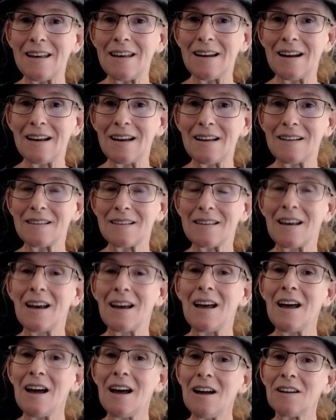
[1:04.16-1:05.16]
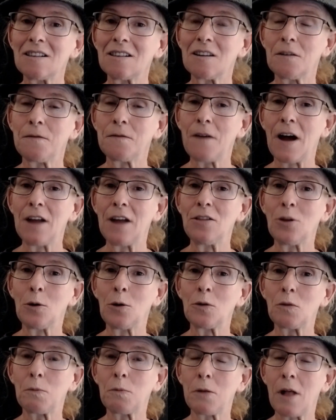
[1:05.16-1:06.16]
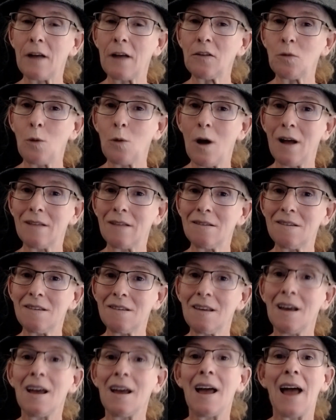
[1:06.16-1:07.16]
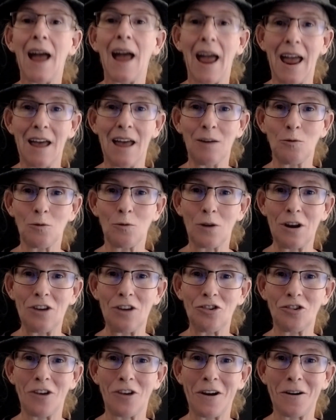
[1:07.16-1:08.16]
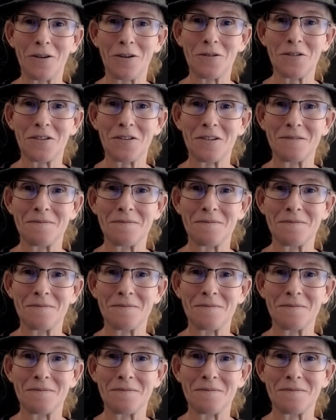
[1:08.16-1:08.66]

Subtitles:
it is to find those plus ones and reshares.